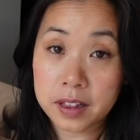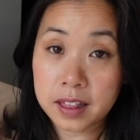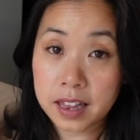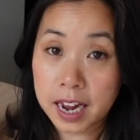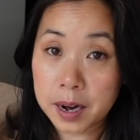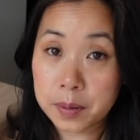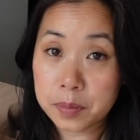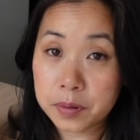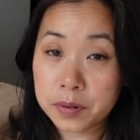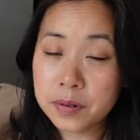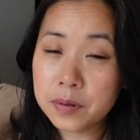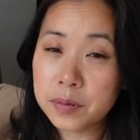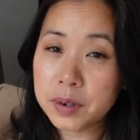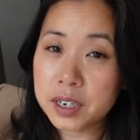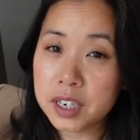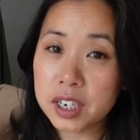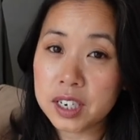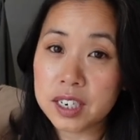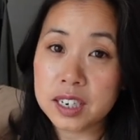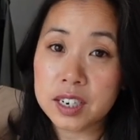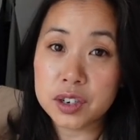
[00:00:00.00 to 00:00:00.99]
the Label,
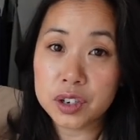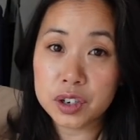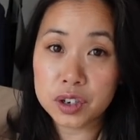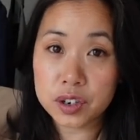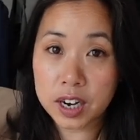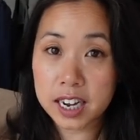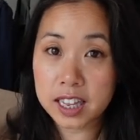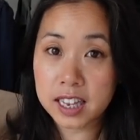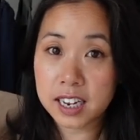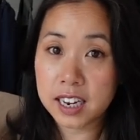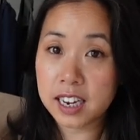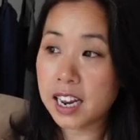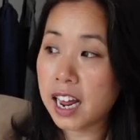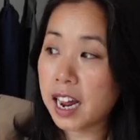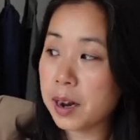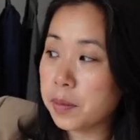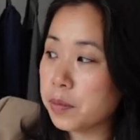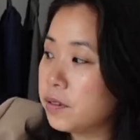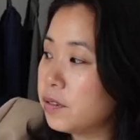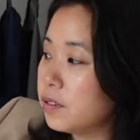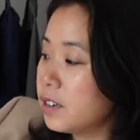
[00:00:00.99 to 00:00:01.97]
which is an Australian
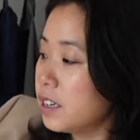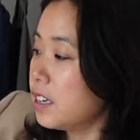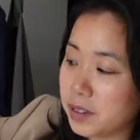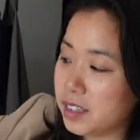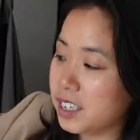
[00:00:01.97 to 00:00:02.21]
label.